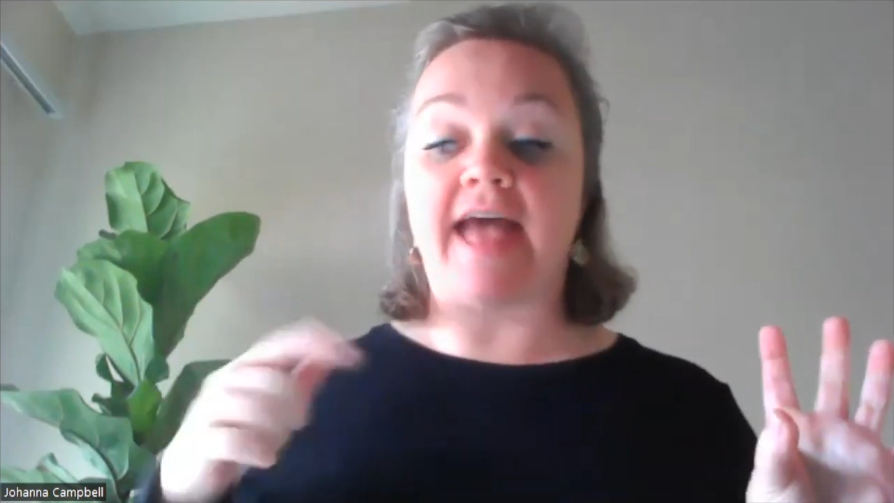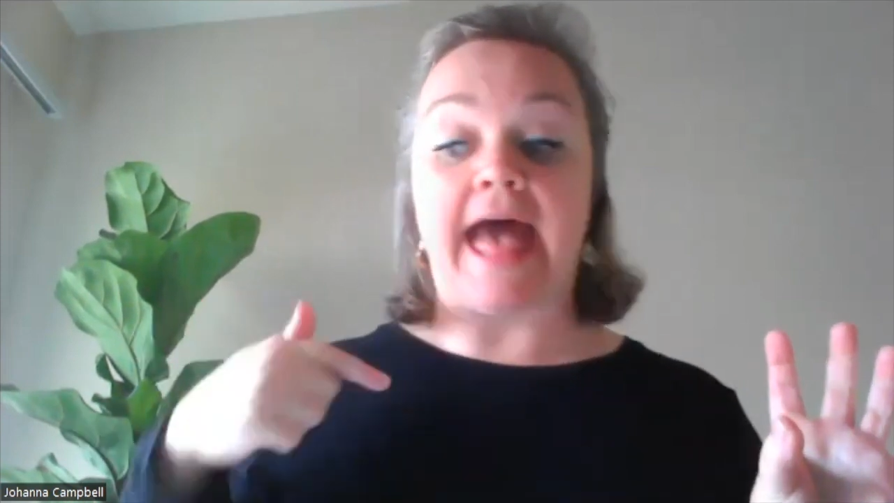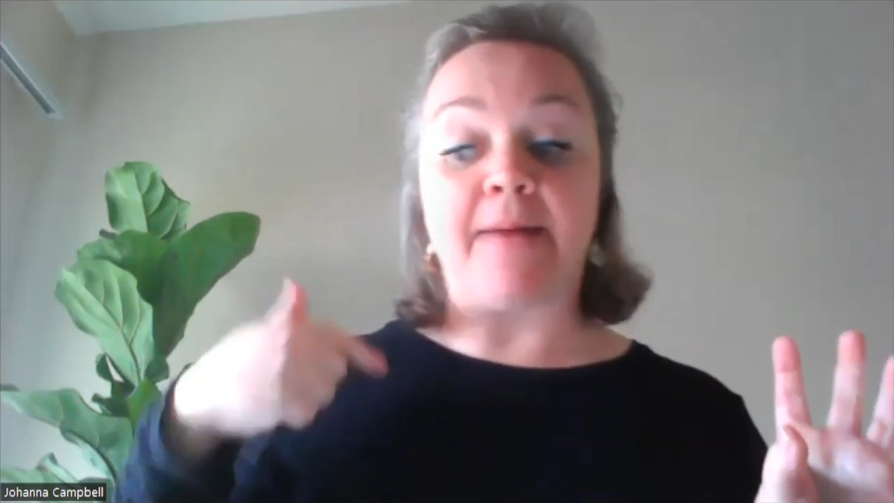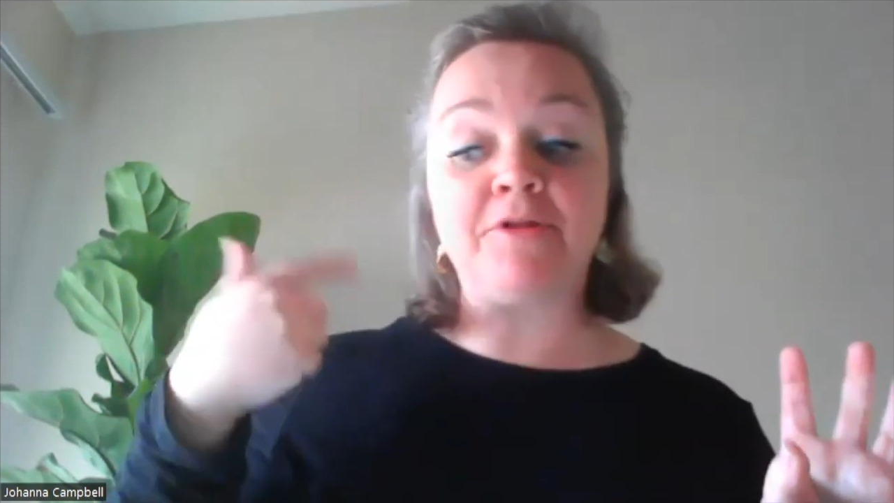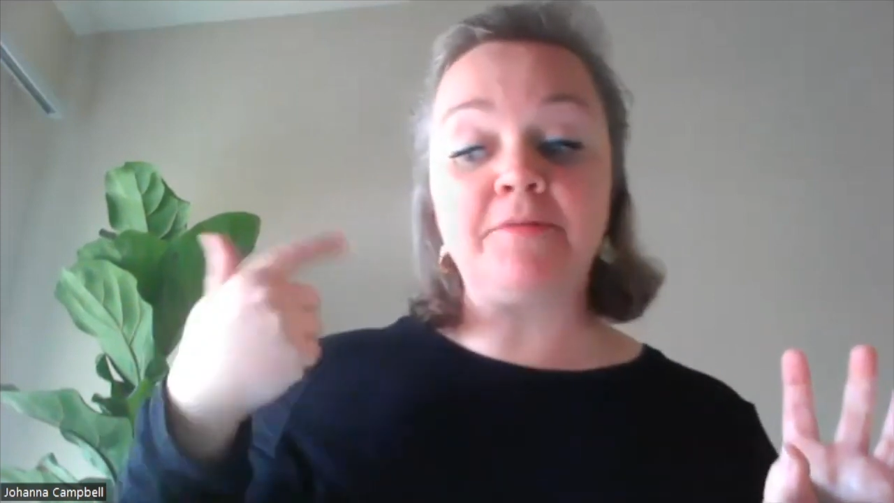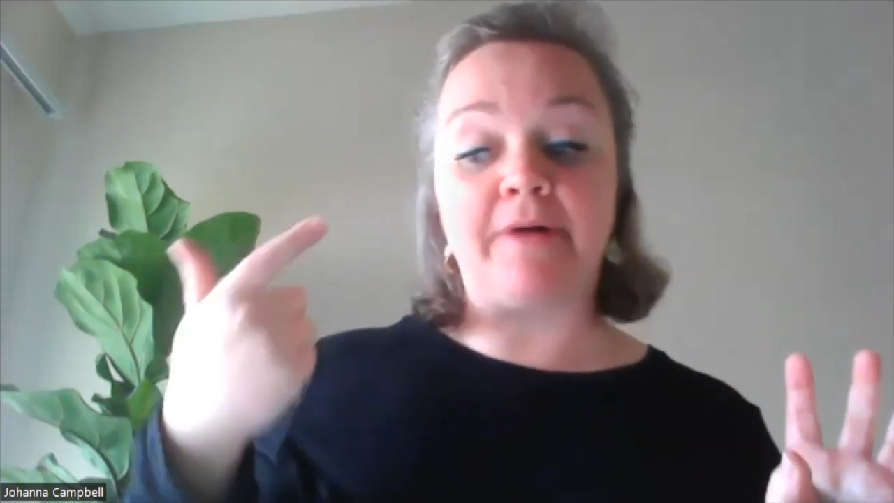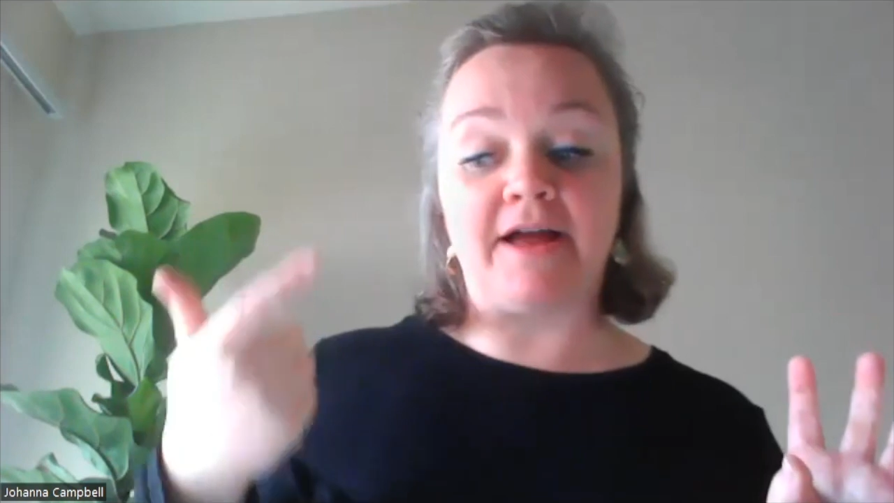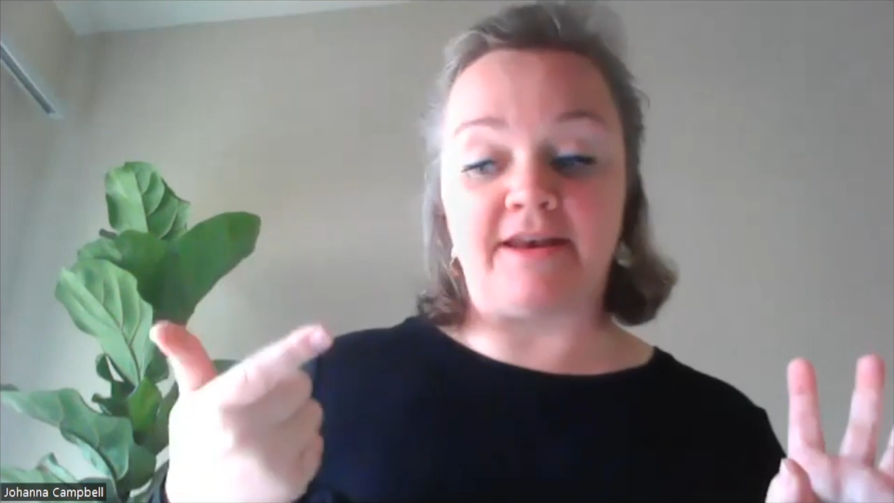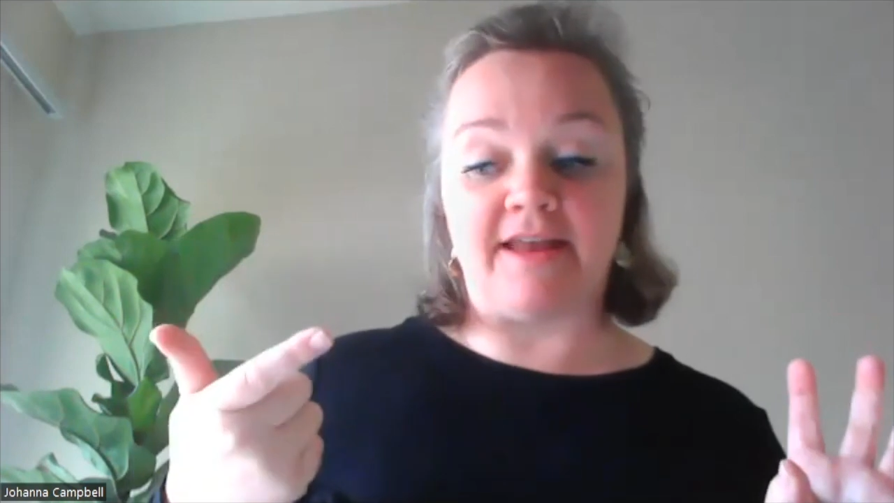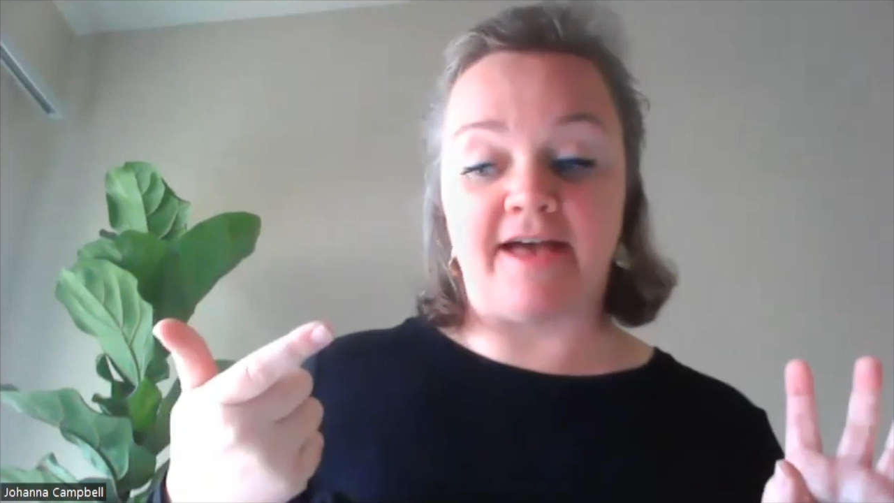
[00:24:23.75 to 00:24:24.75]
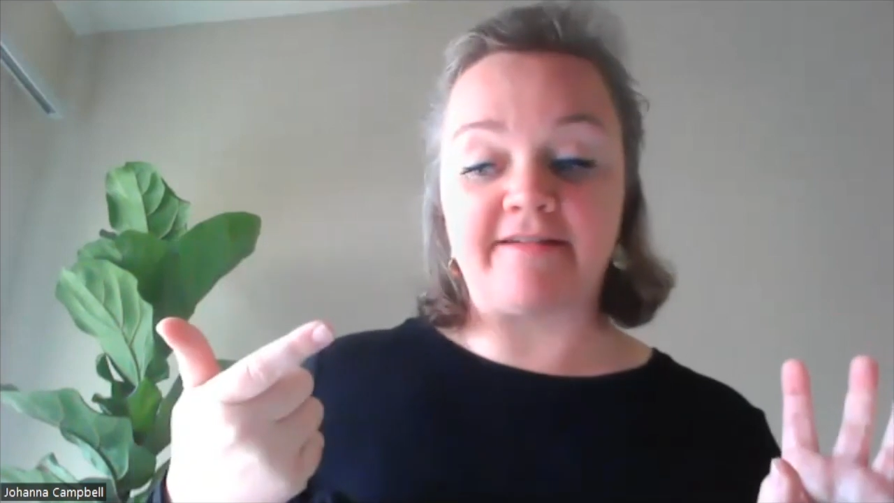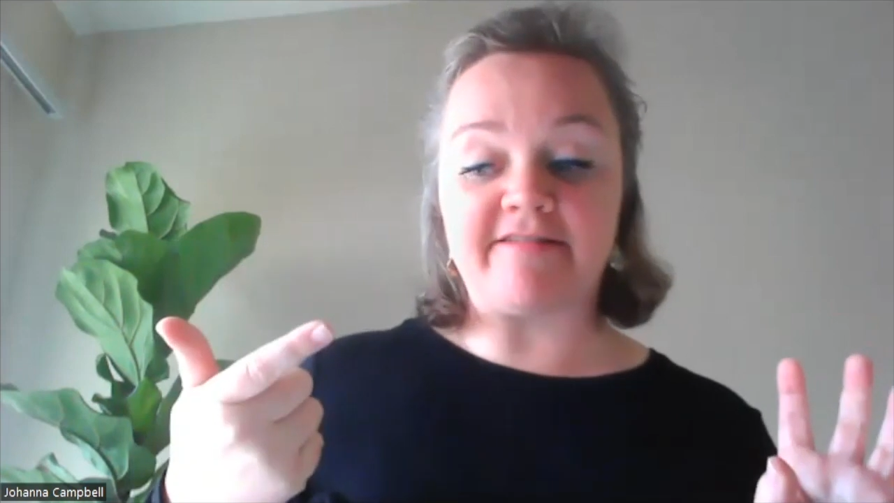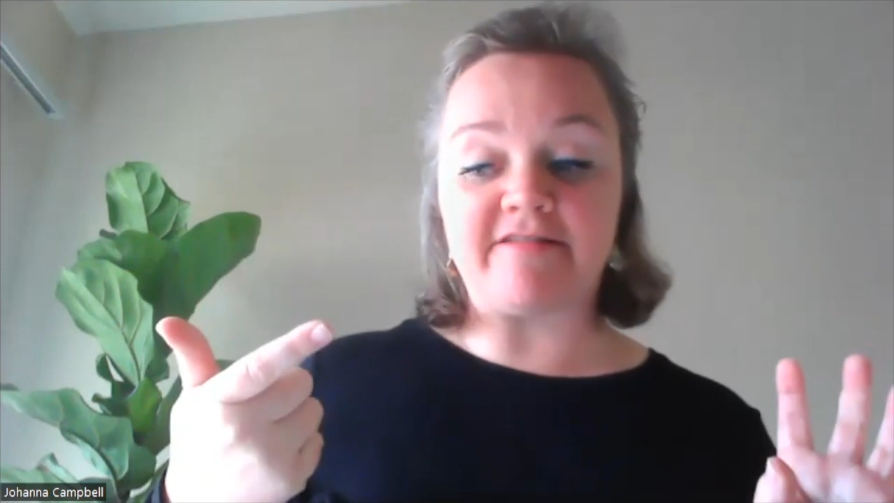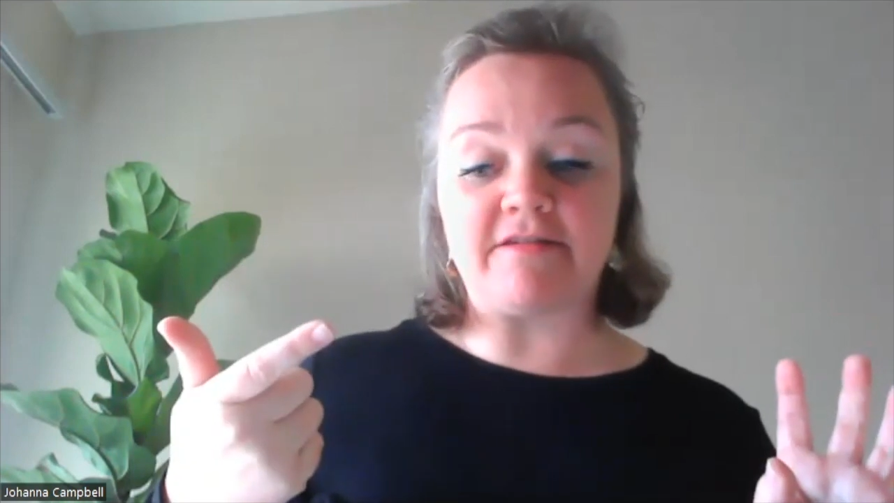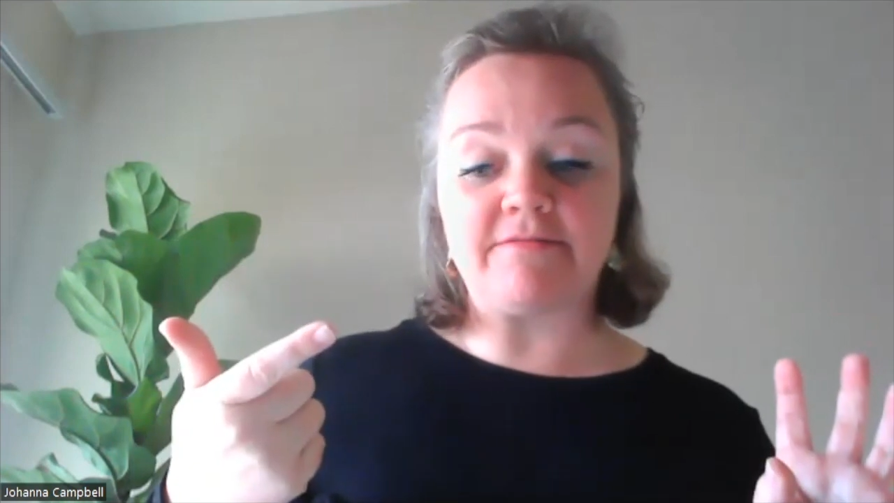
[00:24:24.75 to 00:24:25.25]
Apple bought
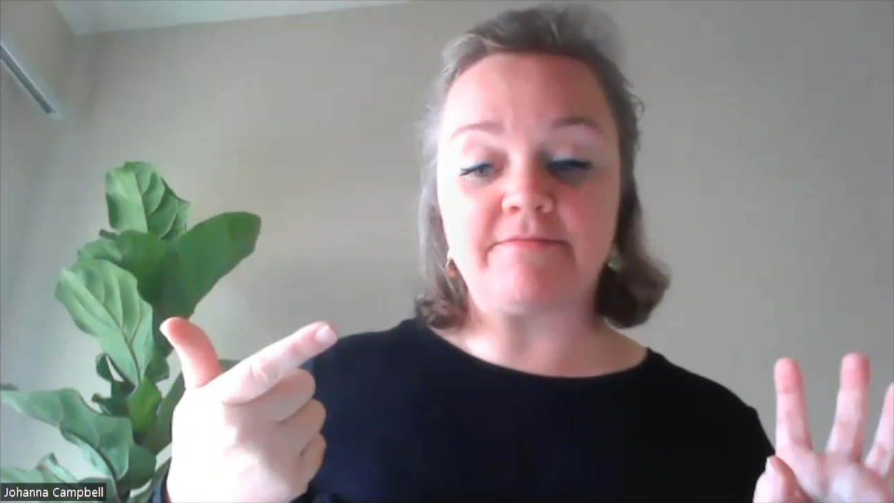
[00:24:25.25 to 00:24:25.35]
Next.